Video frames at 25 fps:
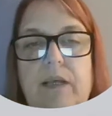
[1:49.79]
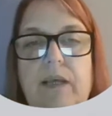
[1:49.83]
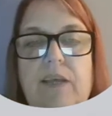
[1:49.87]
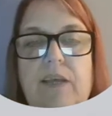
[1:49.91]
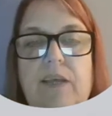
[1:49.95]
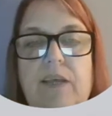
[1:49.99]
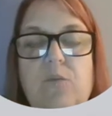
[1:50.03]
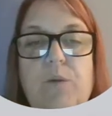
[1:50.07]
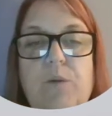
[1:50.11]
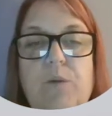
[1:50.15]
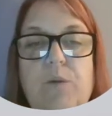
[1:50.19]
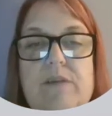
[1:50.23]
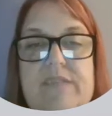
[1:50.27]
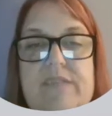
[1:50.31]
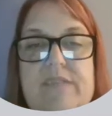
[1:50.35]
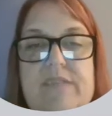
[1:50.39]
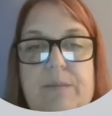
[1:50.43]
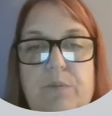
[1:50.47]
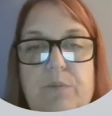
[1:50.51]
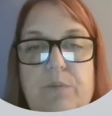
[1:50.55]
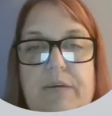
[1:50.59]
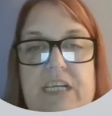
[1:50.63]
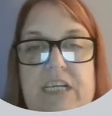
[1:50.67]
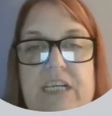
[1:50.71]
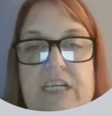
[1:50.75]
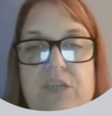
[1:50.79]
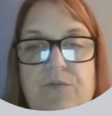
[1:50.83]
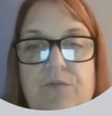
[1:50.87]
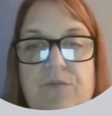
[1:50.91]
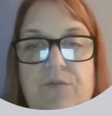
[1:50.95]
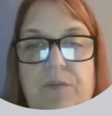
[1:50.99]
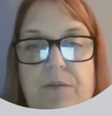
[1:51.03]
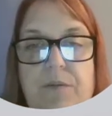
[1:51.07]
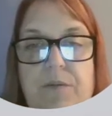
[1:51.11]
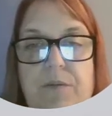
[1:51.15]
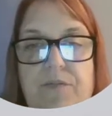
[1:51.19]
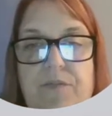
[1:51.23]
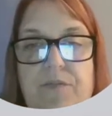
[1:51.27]
is where separation
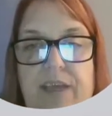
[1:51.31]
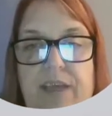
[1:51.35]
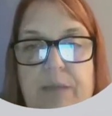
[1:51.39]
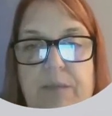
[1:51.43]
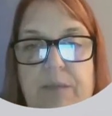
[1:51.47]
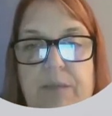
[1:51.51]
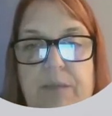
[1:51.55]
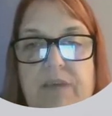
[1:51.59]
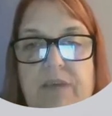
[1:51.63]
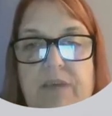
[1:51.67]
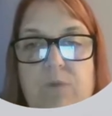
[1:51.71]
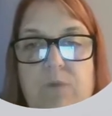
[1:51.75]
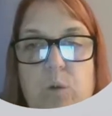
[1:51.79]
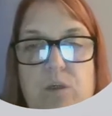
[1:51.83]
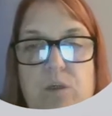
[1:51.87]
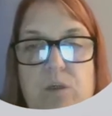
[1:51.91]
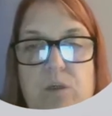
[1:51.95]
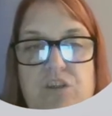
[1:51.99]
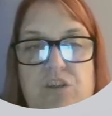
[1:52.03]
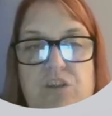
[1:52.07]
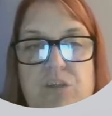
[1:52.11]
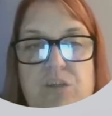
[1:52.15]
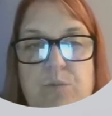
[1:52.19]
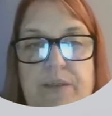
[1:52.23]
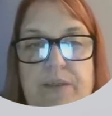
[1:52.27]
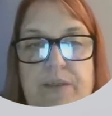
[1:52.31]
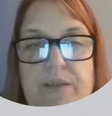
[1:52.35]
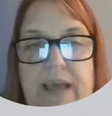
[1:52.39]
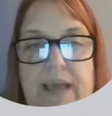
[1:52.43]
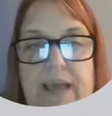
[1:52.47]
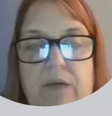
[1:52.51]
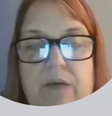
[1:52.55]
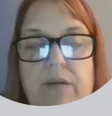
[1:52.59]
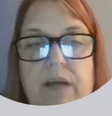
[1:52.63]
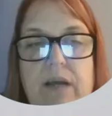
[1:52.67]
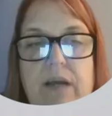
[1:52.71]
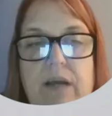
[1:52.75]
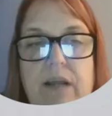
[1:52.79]
from the family of origin
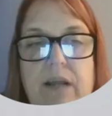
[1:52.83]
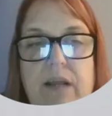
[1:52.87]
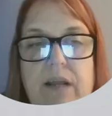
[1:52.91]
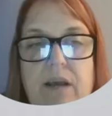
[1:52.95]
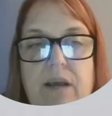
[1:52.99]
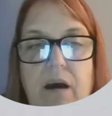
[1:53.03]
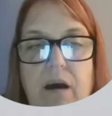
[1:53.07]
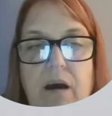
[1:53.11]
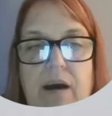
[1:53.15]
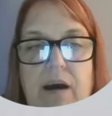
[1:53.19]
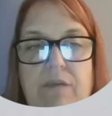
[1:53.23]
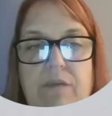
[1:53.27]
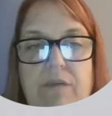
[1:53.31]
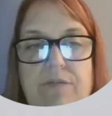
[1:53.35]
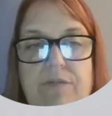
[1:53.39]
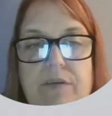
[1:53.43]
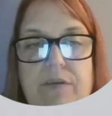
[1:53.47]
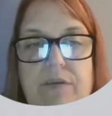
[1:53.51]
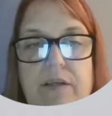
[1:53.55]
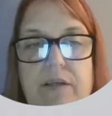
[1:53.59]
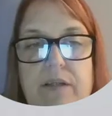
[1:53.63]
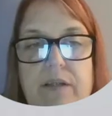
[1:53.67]
without cutting off.